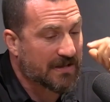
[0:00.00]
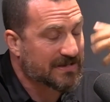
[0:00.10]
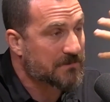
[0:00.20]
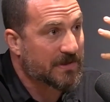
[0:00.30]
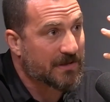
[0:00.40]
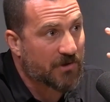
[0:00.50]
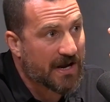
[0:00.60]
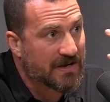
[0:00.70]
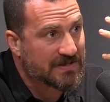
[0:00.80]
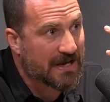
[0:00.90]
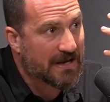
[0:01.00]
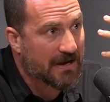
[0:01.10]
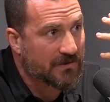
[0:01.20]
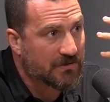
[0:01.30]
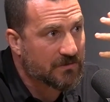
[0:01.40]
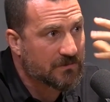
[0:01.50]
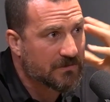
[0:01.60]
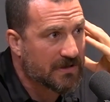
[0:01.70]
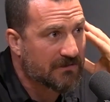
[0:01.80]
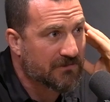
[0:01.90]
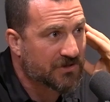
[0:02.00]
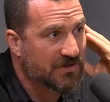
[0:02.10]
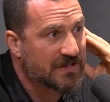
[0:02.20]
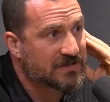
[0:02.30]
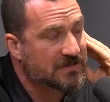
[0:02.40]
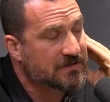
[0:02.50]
it deep in the brain? Is that how you envision this